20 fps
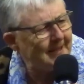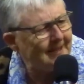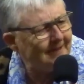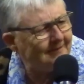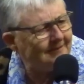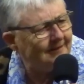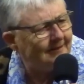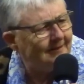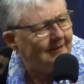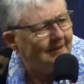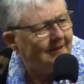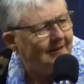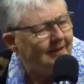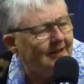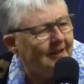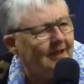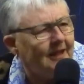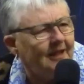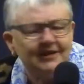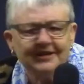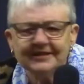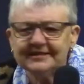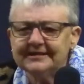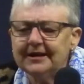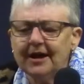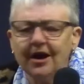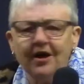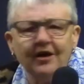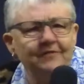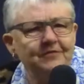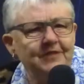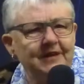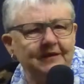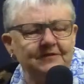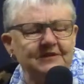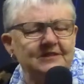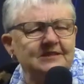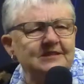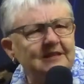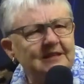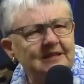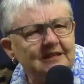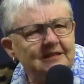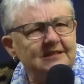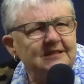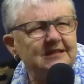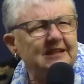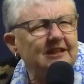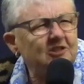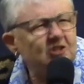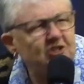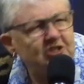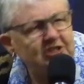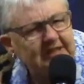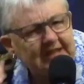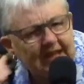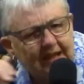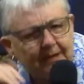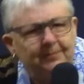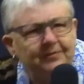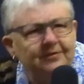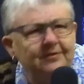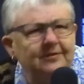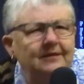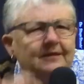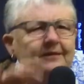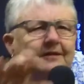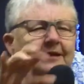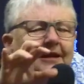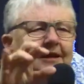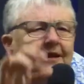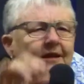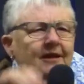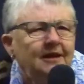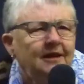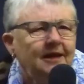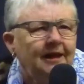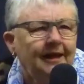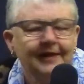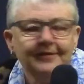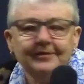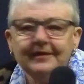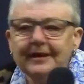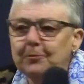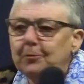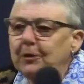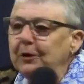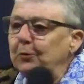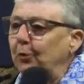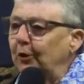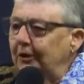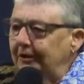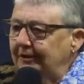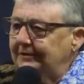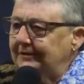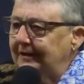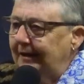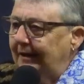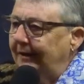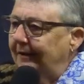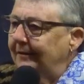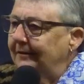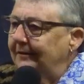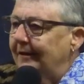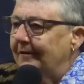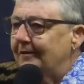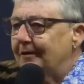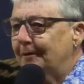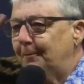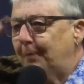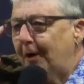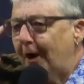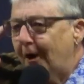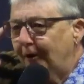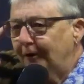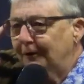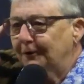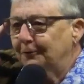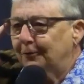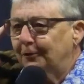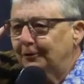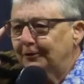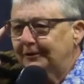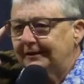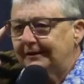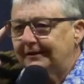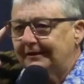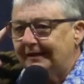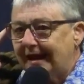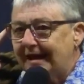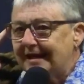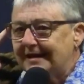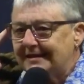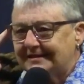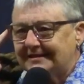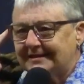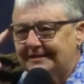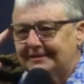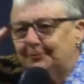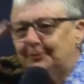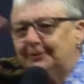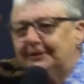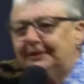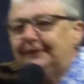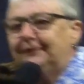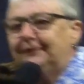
about? And I said, I've never seen such depth. And then we worked out the Polaroid glasses were